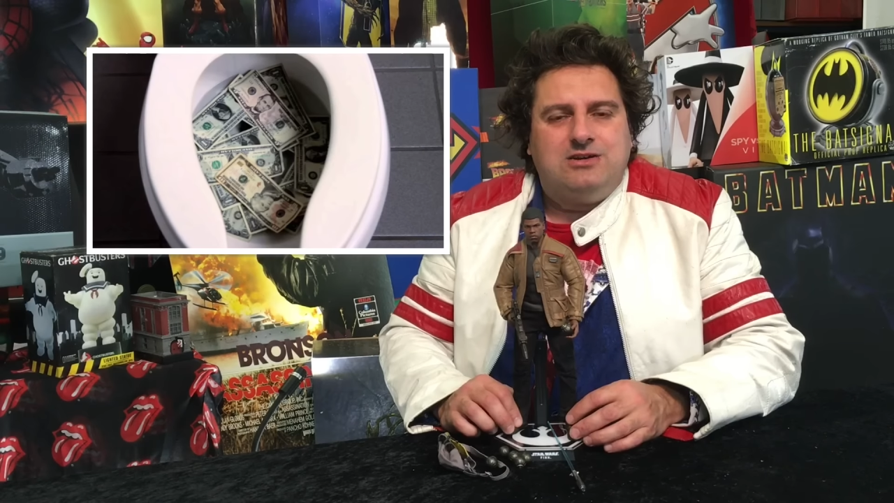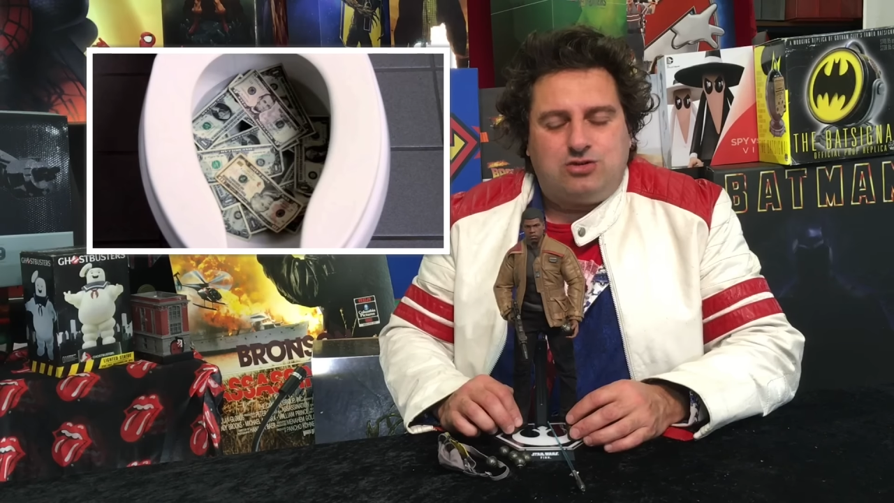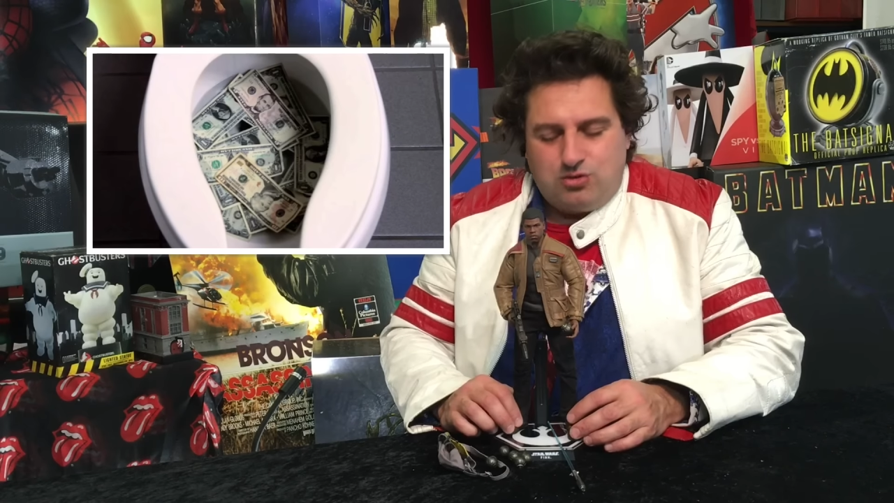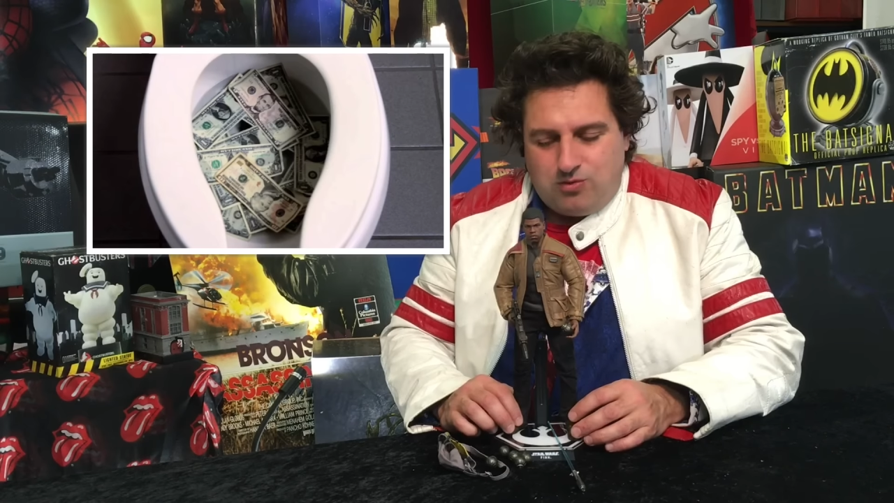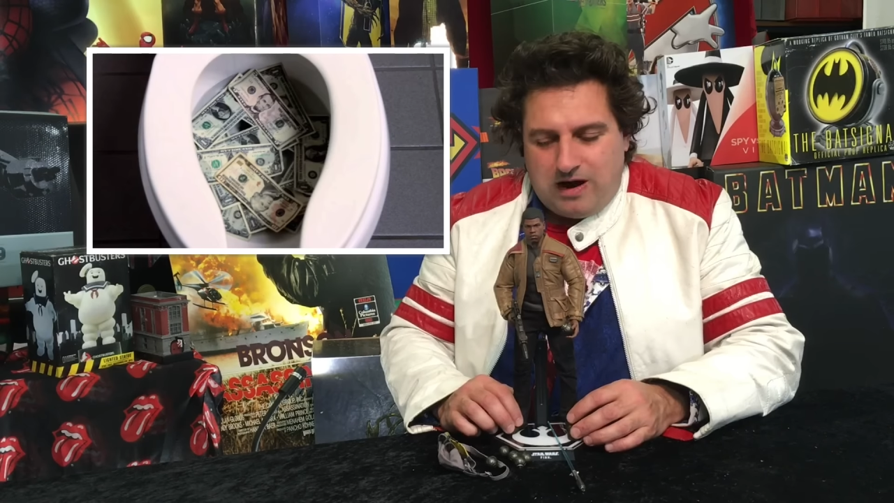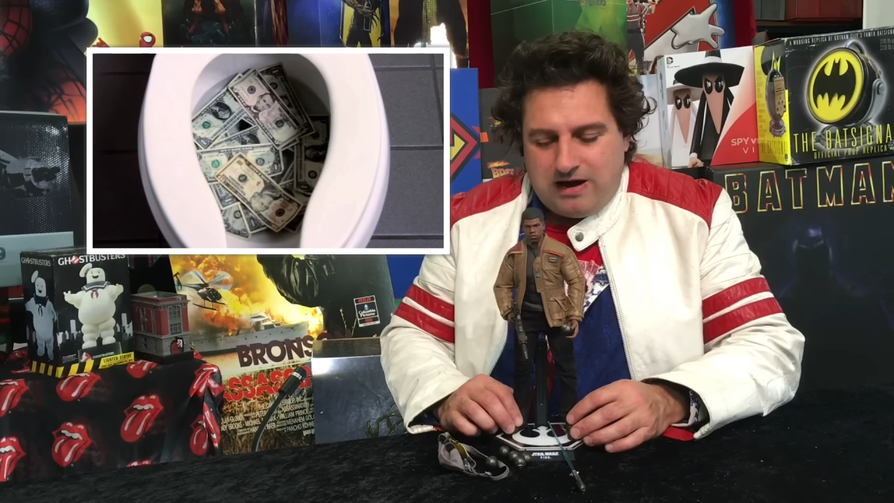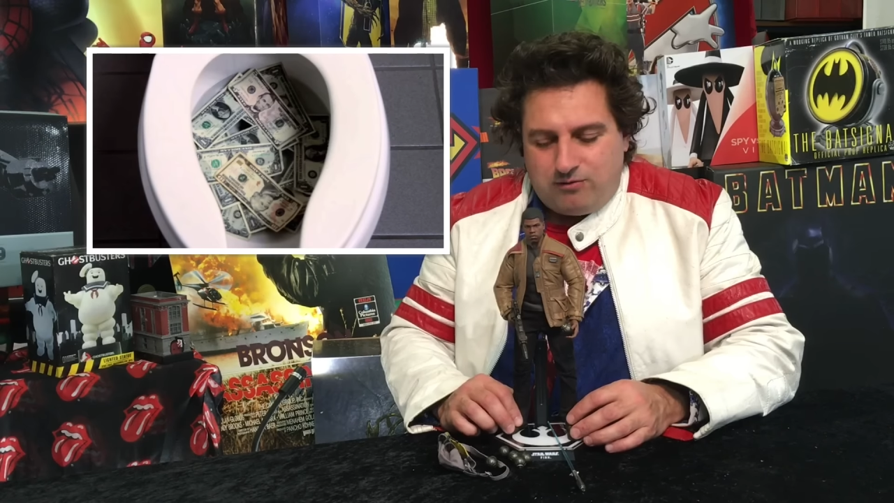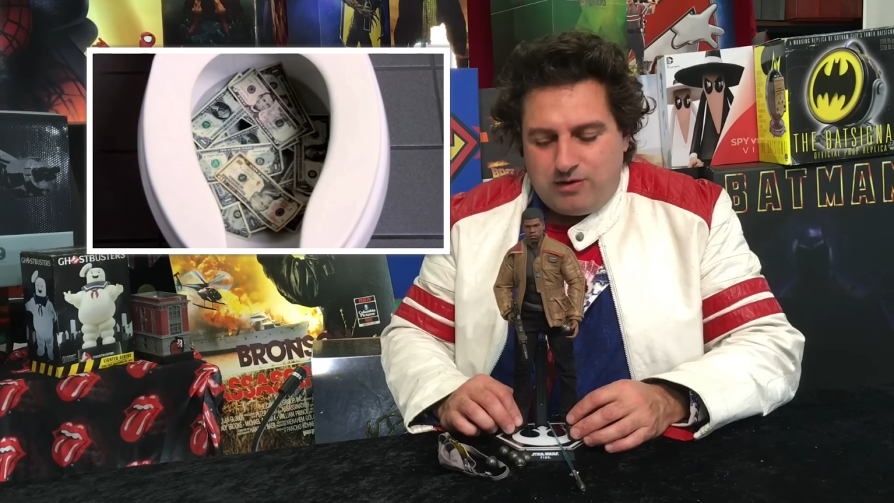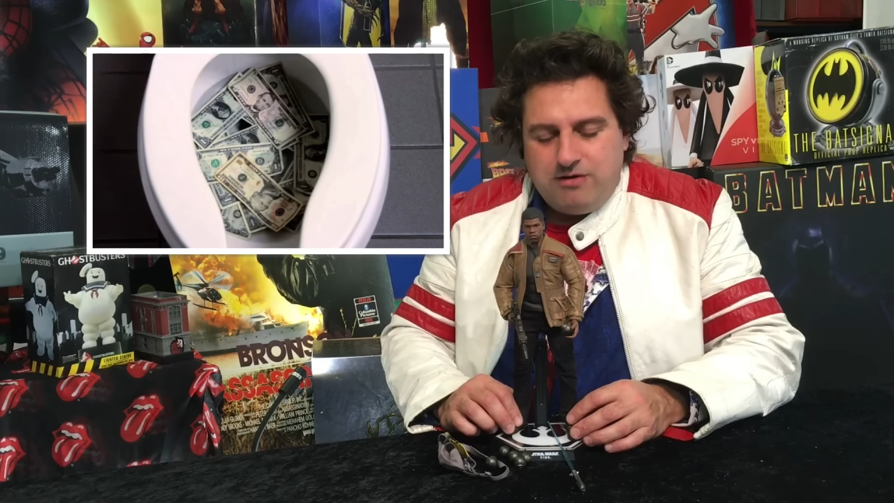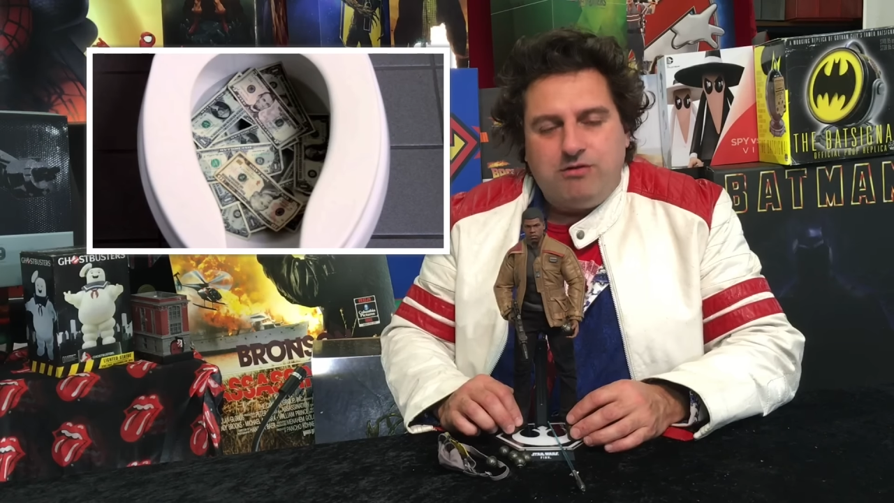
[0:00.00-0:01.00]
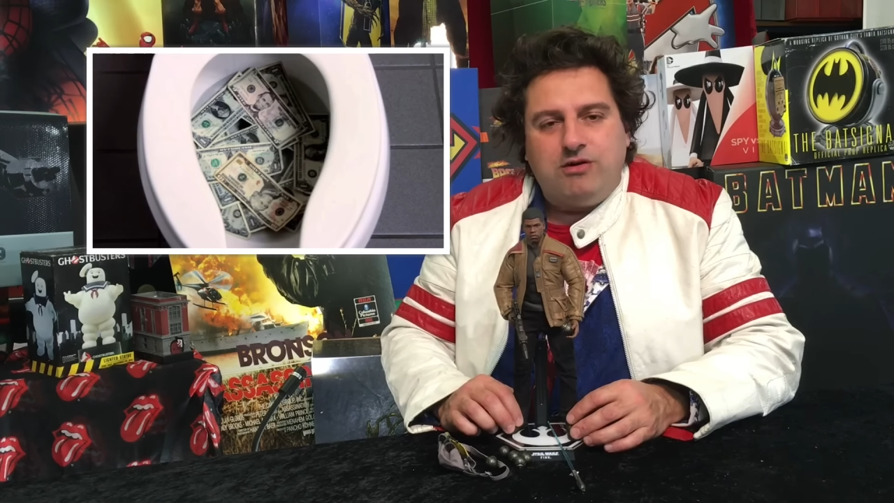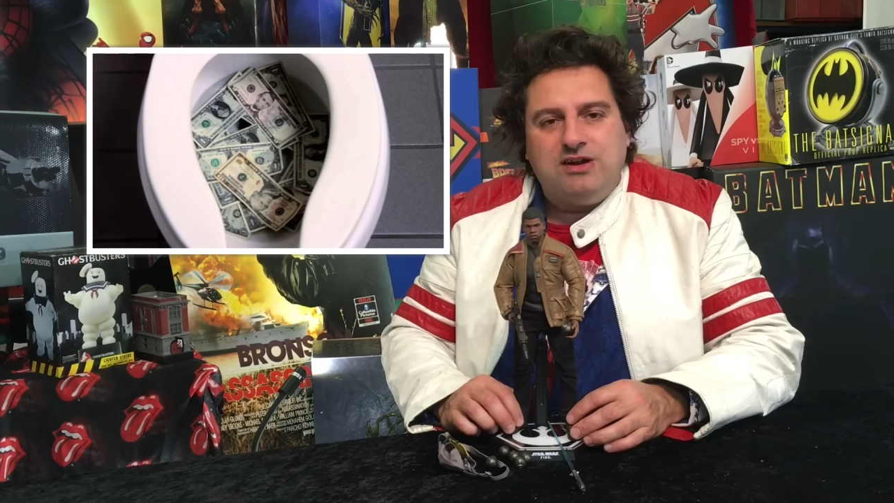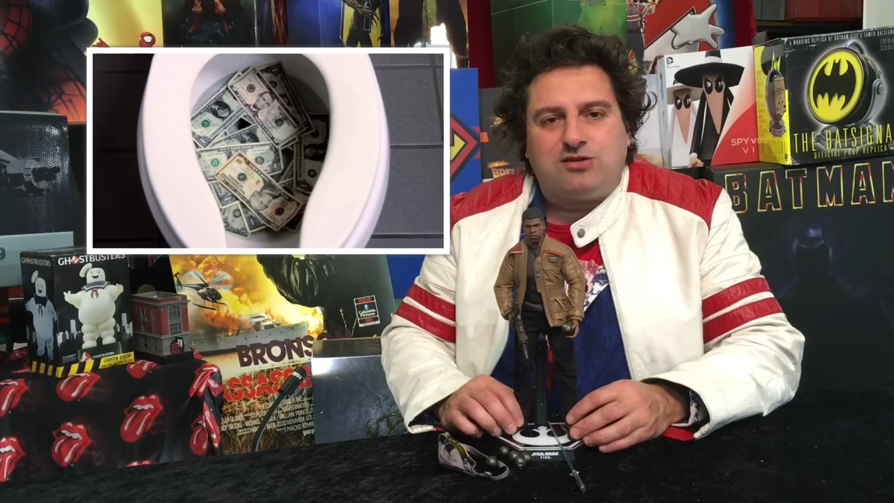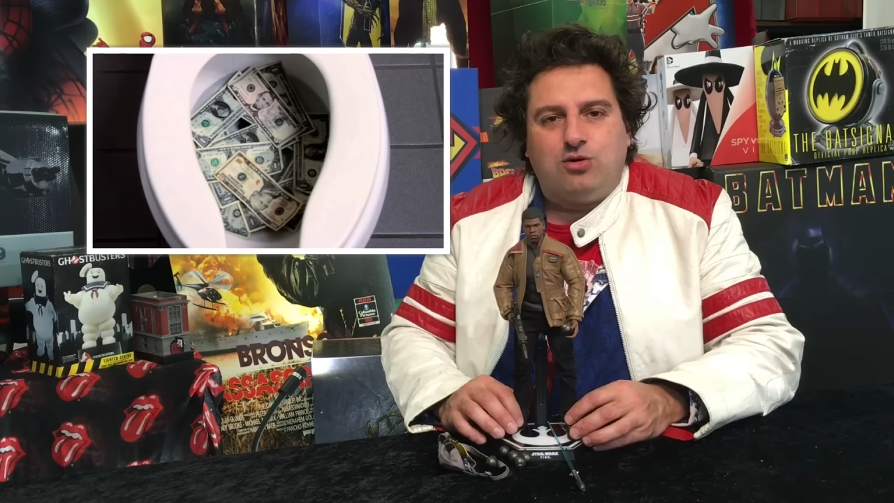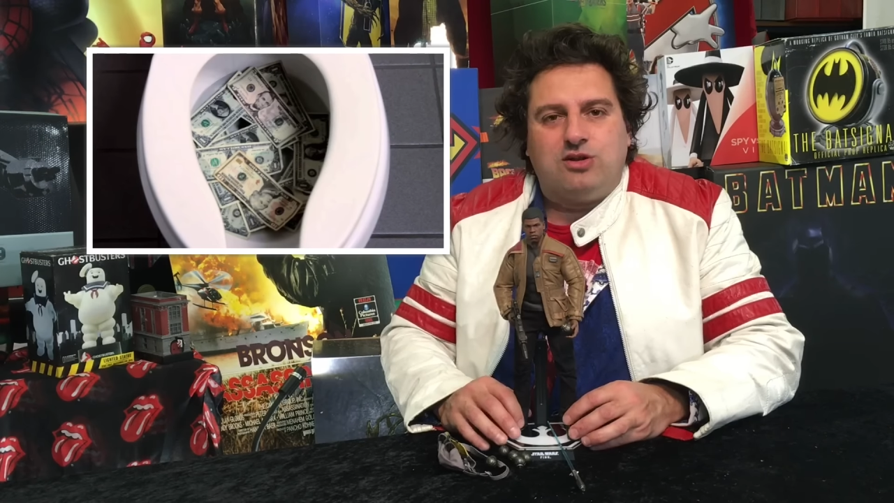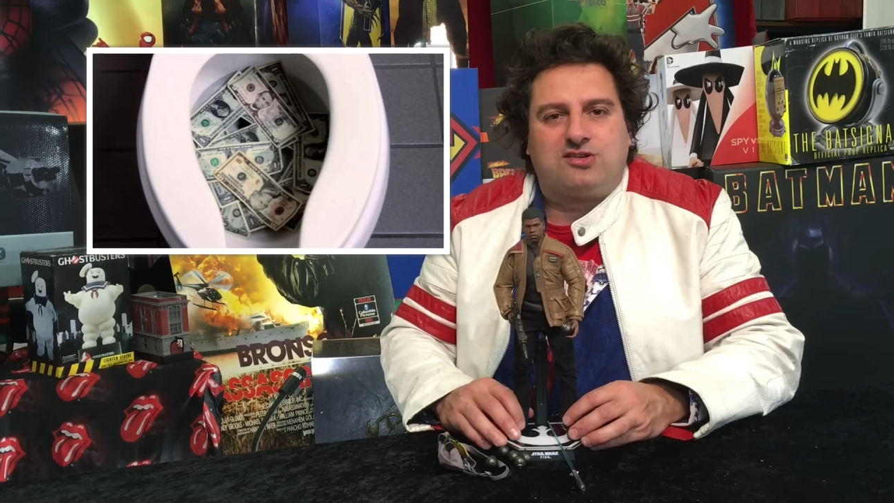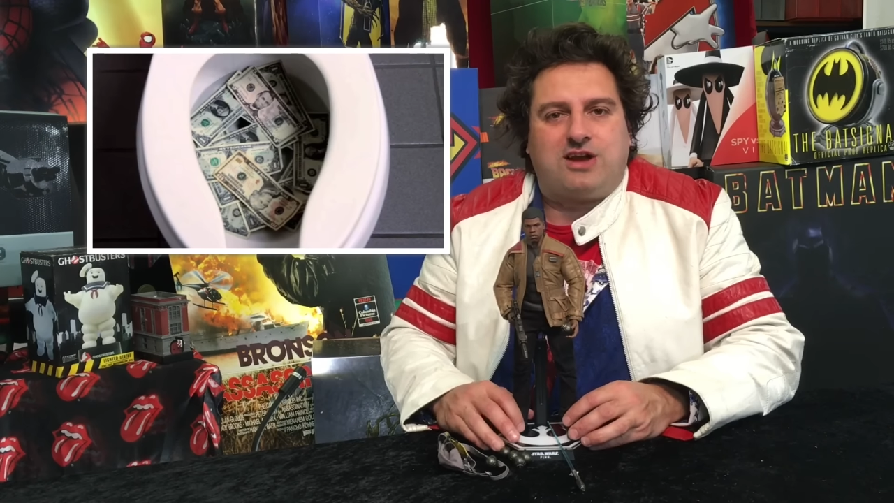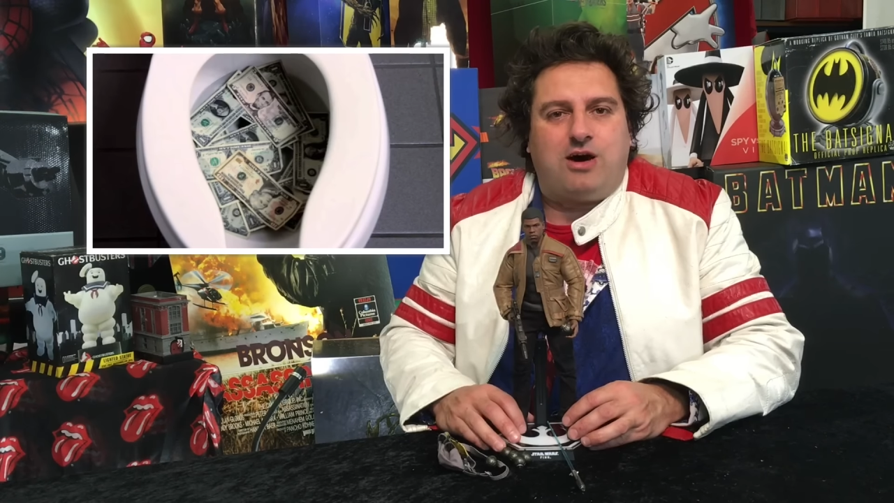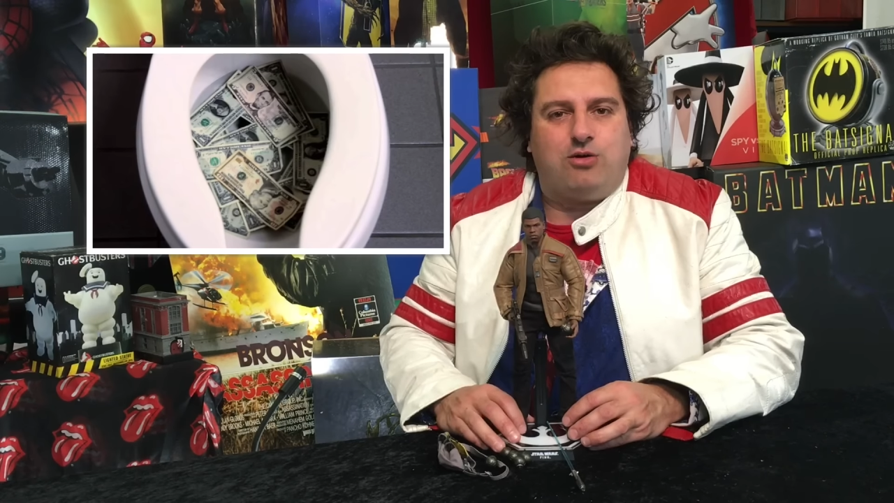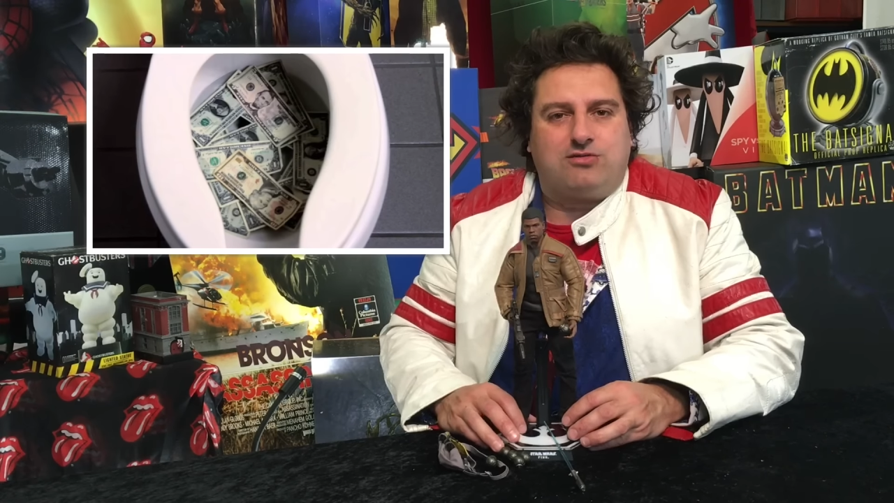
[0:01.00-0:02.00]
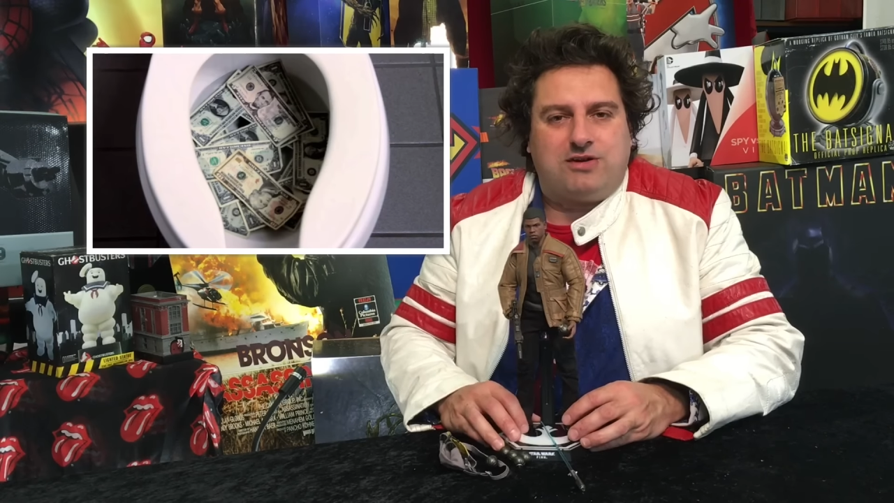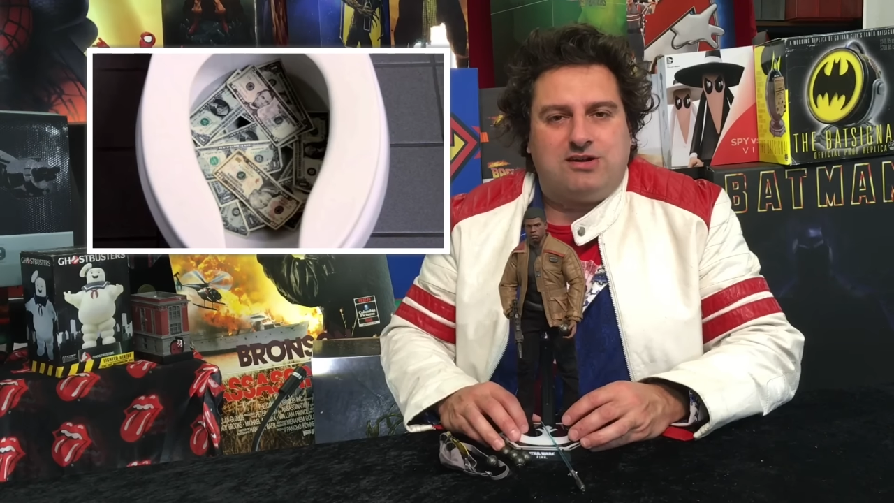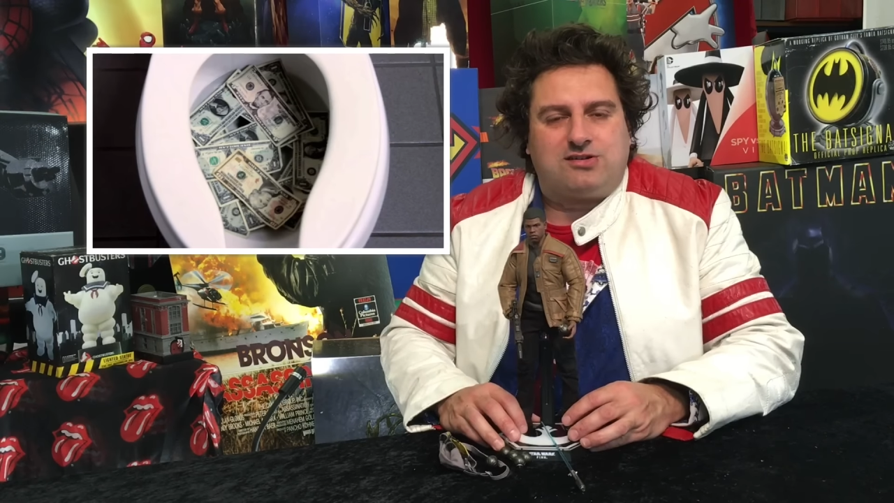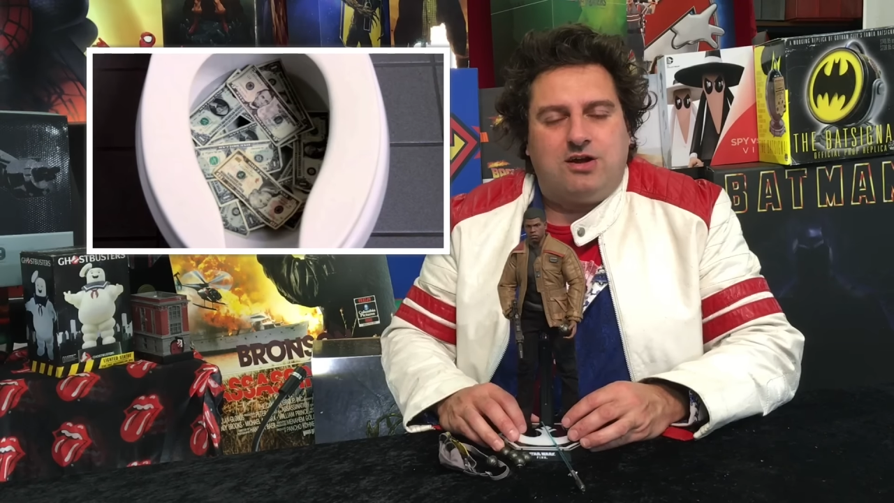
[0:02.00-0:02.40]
to re-release all the Star Wars figures.